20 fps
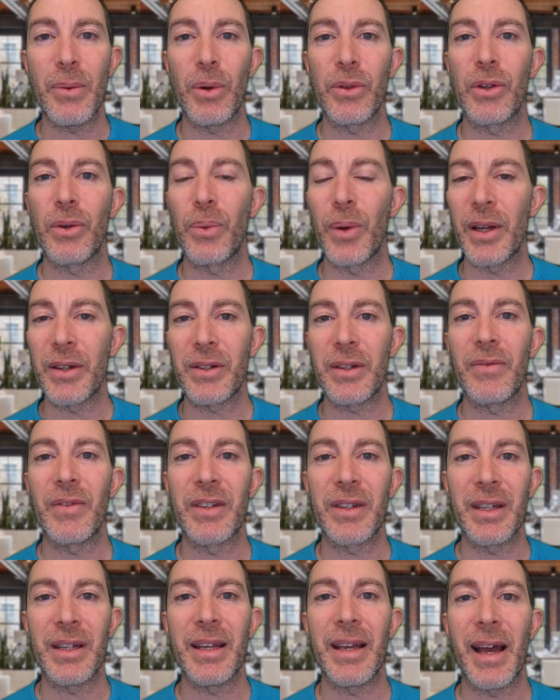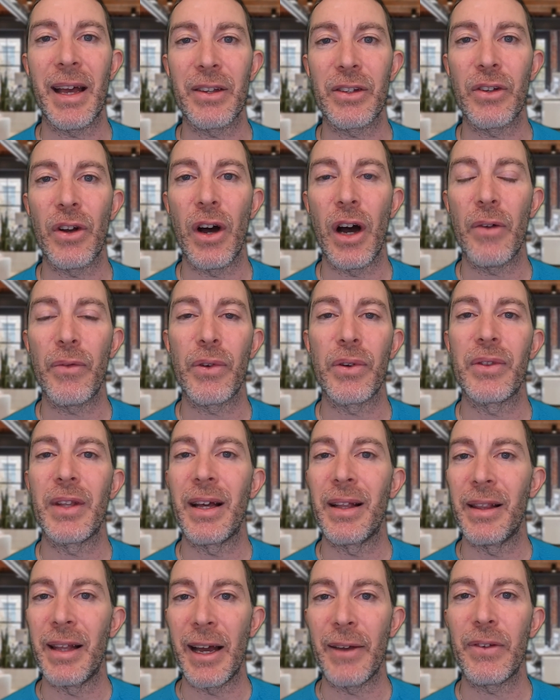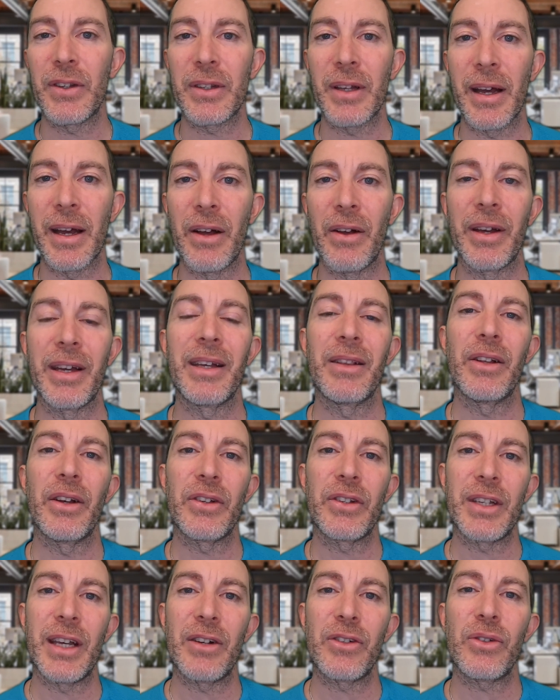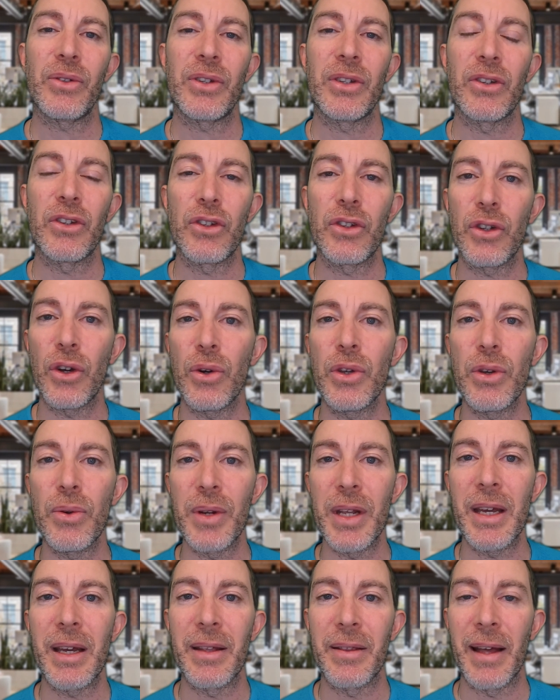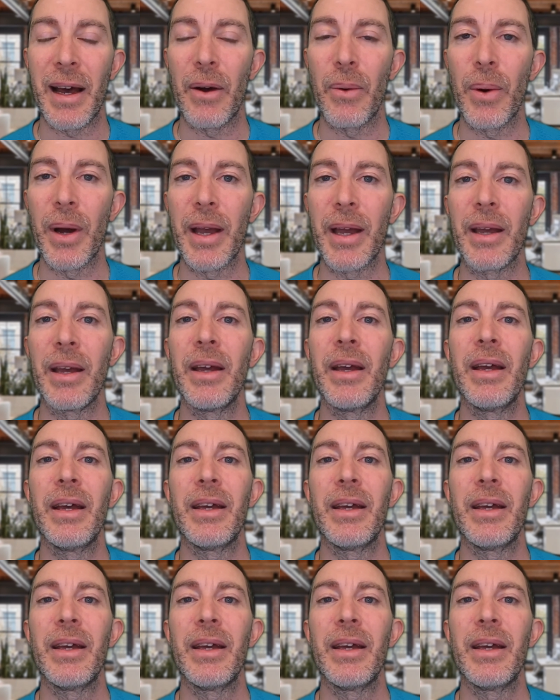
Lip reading: what the rest of the city has to offer in that lifestyle. And Los Angeles is so unique in that way.